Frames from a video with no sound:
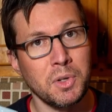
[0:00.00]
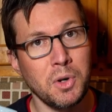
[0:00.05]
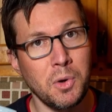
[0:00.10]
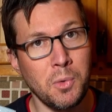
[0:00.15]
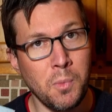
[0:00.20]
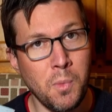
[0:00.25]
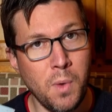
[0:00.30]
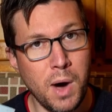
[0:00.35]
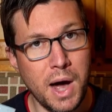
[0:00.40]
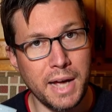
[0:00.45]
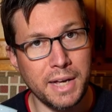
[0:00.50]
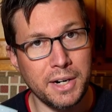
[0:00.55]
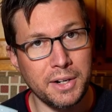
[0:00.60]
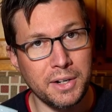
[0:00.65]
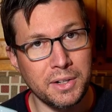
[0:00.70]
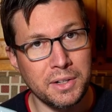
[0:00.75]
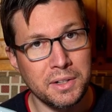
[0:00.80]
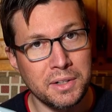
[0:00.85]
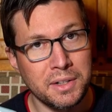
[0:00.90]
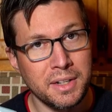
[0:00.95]
go
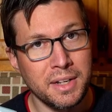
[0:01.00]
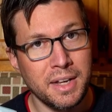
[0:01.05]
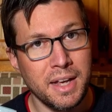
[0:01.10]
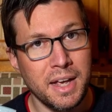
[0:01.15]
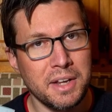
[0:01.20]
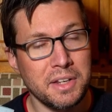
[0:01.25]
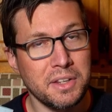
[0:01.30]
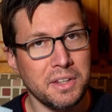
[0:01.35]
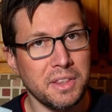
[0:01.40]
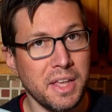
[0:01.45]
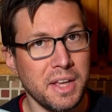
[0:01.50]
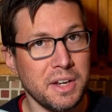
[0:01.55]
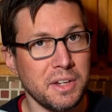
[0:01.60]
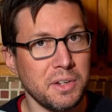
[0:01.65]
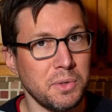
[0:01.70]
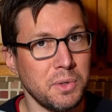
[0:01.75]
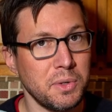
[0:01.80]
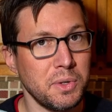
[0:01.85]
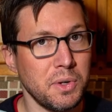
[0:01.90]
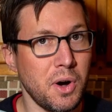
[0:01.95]
wider, and
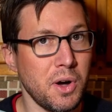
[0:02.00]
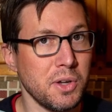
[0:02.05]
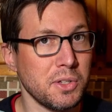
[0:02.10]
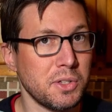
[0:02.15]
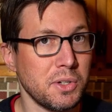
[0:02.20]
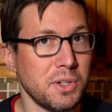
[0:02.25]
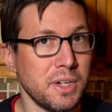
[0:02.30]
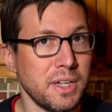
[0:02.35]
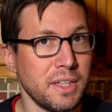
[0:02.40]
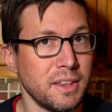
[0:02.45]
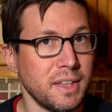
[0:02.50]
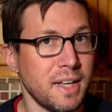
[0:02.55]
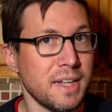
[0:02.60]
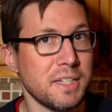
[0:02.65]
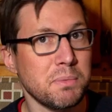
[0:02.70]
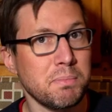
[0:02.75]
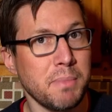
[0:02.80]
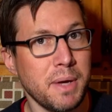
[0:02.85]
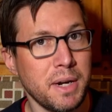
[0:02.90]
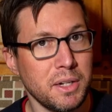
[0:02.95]
then you also need
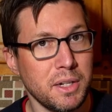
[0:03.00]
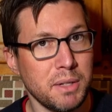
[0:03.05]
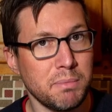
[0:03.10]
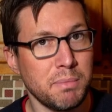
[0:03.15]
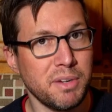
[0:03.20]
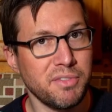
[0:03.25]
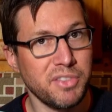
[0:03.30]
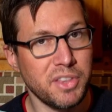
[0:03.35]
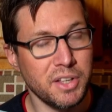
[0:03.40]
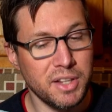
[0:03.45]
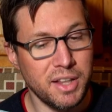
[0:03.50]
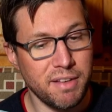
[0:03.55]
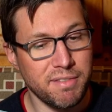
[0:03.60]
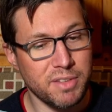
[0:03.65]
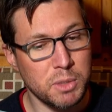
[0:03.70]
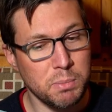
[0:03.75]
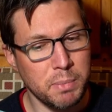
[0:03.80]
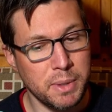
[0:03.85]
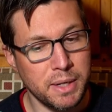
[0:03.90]
less metal above the clevis